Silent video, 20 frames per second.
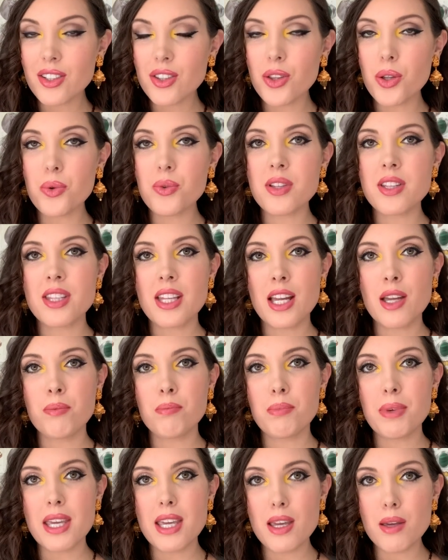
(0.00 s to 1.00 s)
those
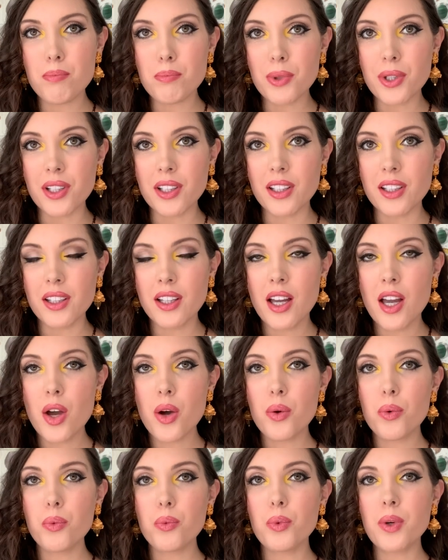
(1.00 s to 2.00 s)
same people
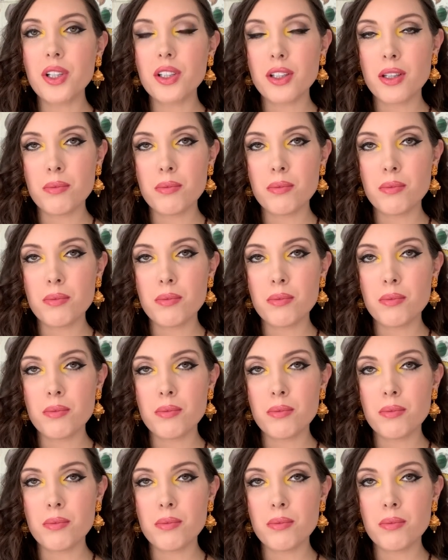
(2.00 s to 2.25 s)
will